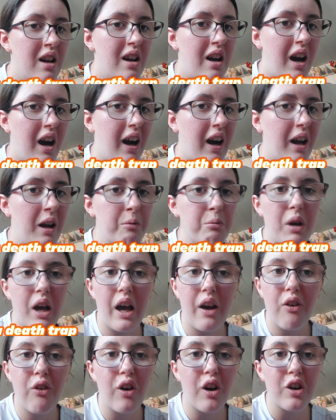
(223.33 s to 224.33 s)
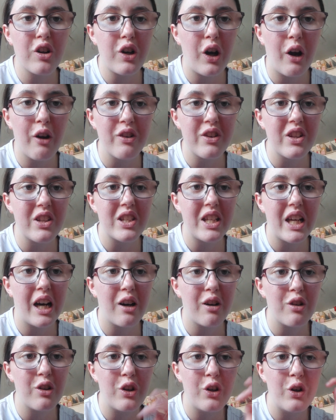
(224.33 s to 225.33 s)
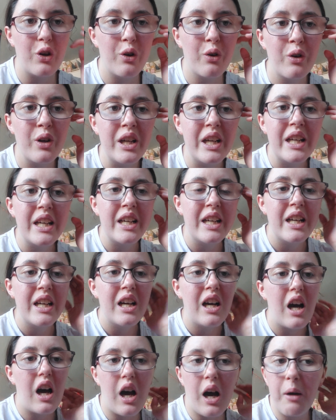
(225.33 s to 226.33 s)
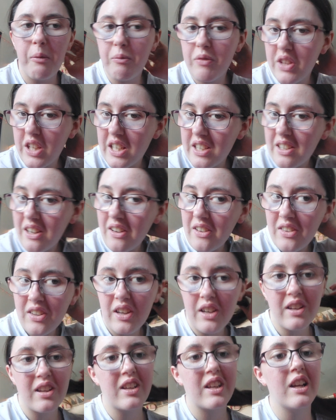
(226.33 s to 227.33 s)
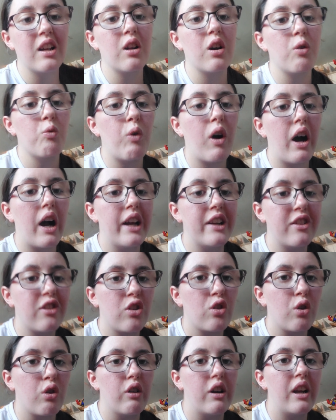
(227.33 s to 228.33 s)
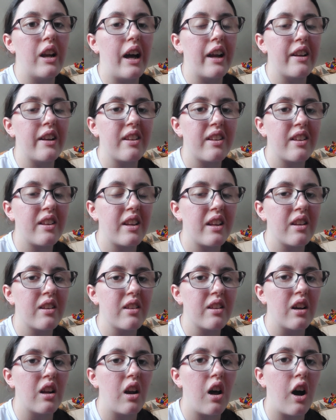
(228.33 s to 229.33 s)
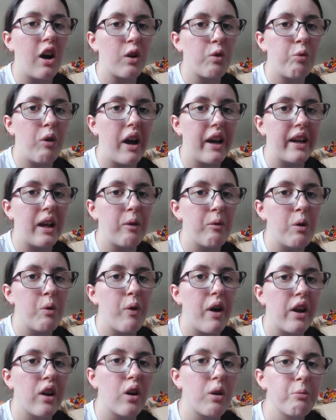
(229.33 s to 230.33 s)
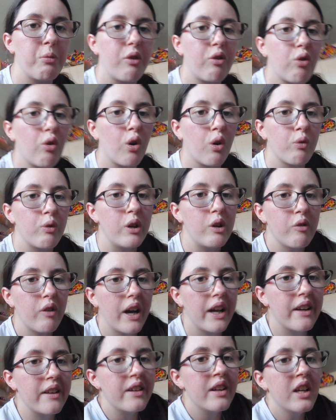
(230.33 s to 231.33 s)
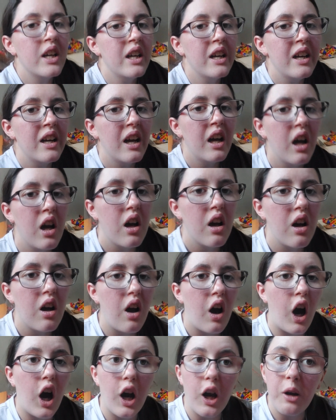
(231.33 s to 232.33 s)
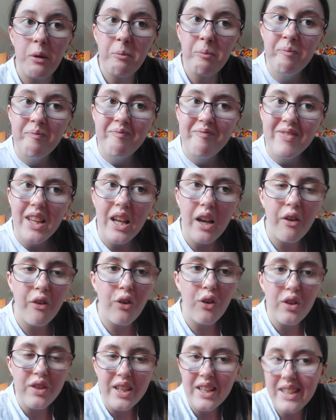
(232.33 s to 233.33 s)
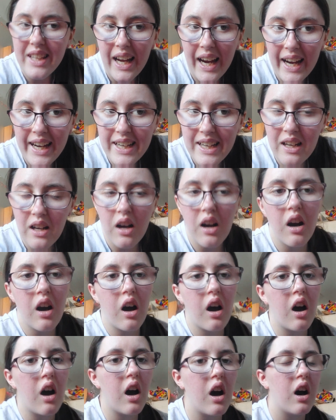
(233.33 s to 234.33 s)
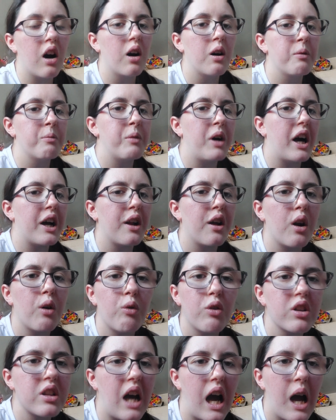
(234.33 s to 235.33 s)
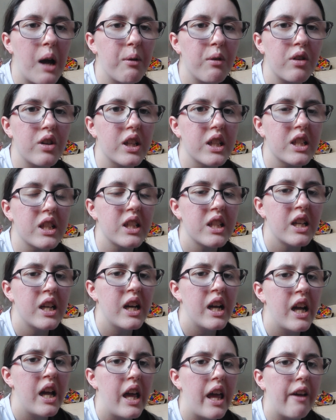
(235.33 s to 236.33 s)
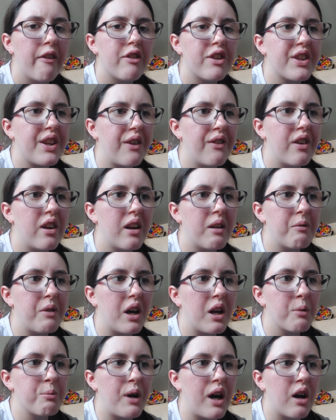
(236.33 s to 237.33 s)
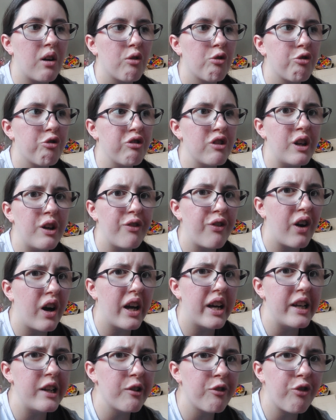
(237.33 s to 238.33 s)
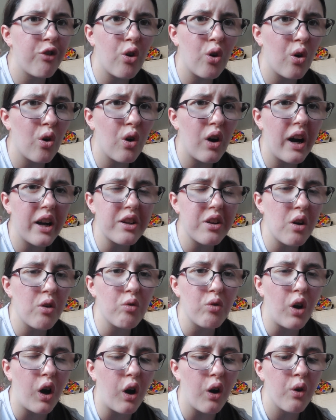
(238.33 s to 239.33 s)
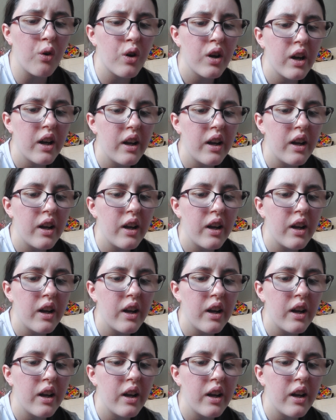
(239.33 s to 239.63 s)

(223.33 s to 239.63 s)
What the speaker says: I'm ever going to tell you. This is still a ride story, like the last ride that we went on before we went home for the day. I don't know what time it was. It was something around about 3:30, 4, I don't know.